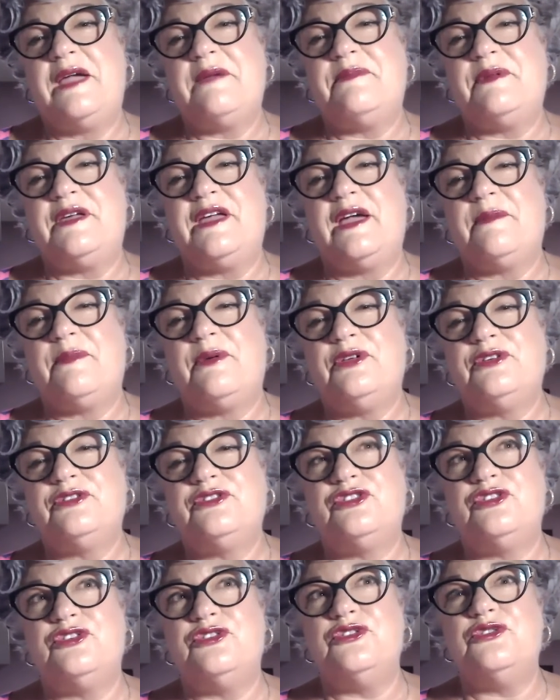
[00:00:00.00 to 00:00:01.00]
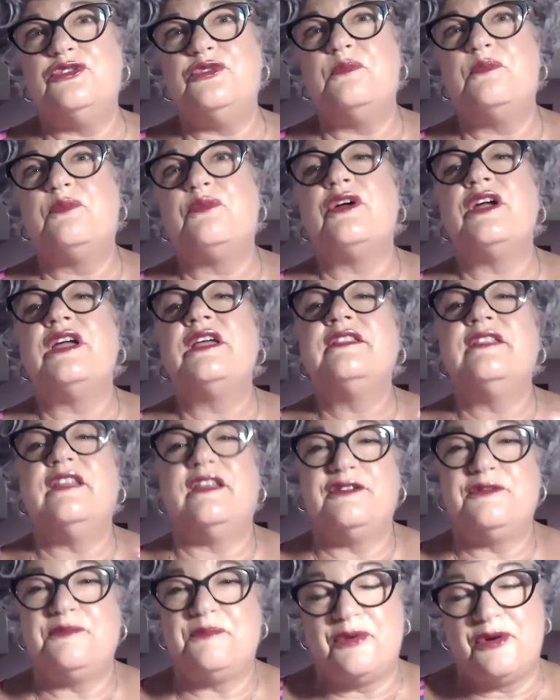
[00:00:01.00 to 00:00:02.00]
be able to bring
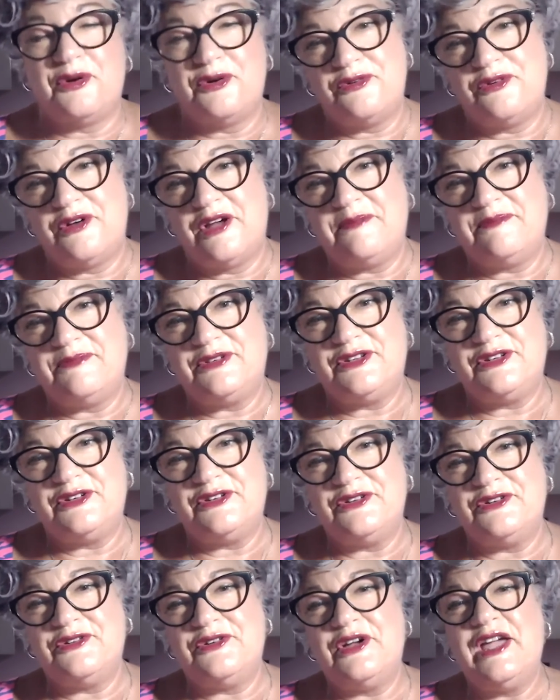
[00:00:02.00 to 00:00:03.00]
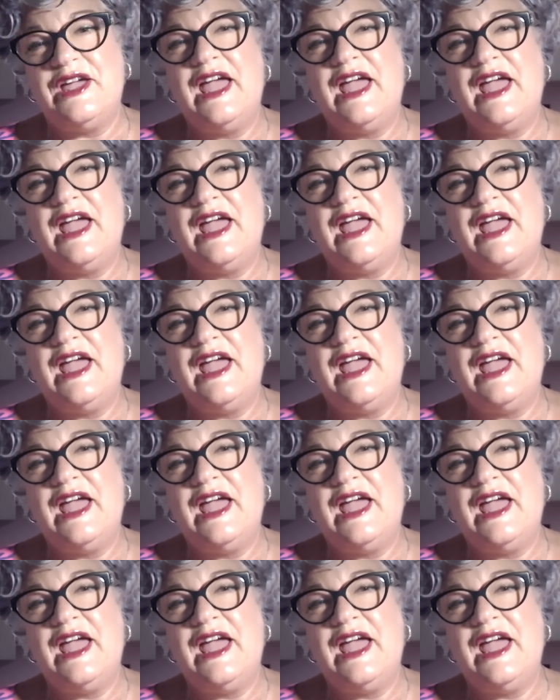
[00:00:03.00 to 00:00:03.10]
this program to.